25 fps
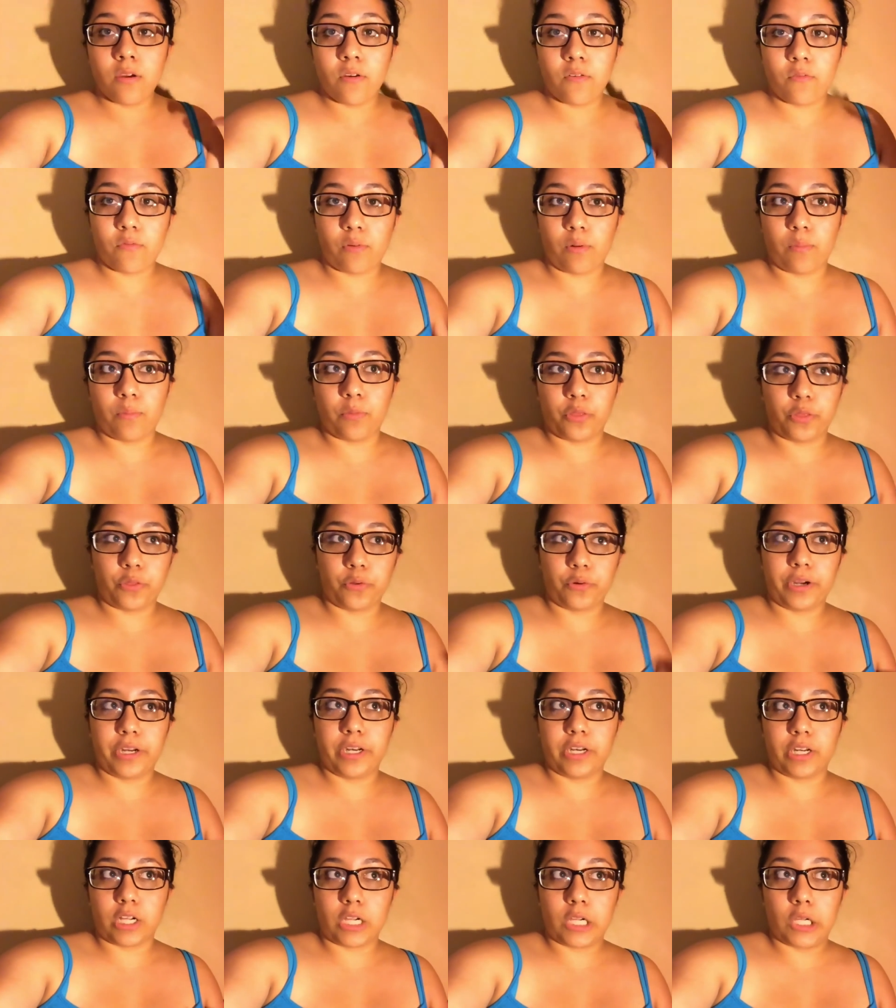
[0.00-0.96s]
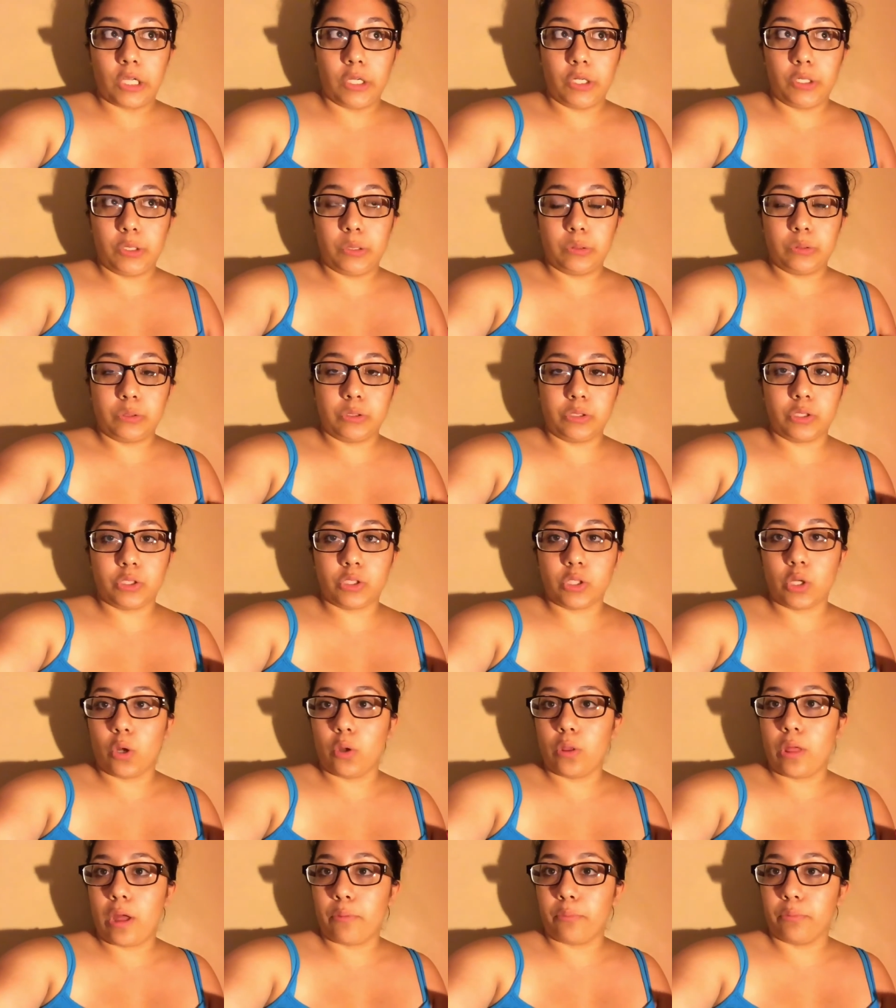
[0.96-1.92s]
from 3 to close
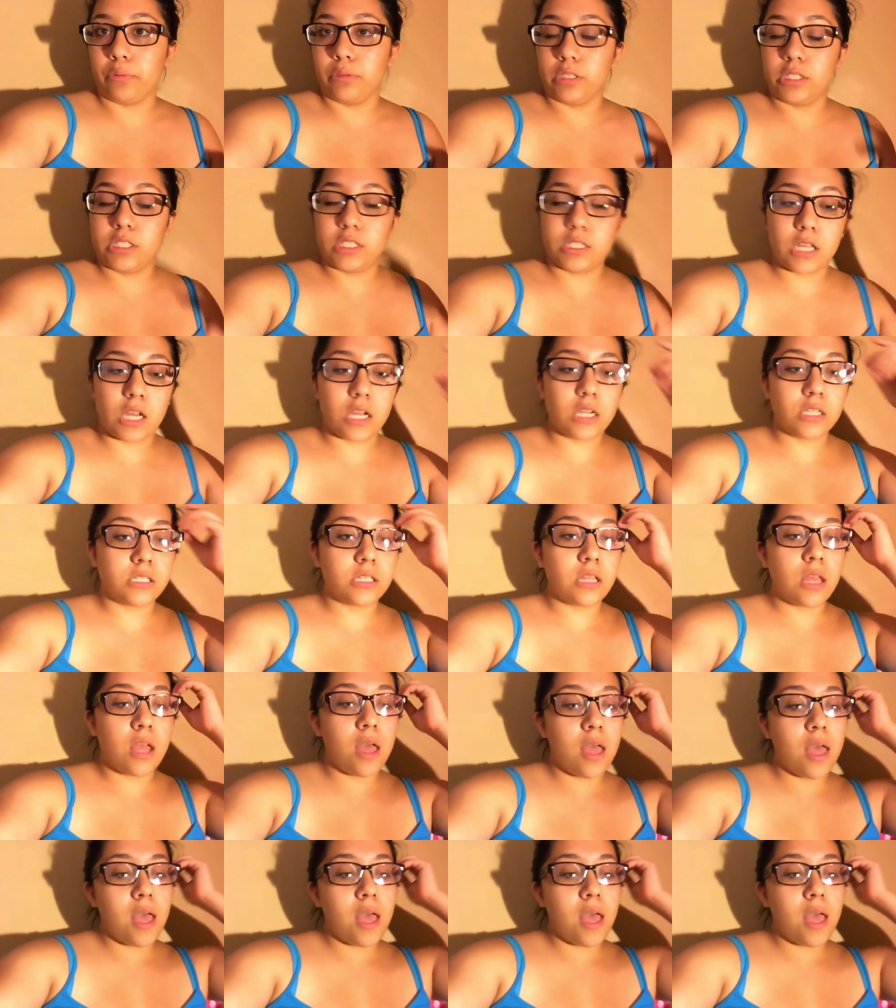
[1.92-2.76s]
so that really sucks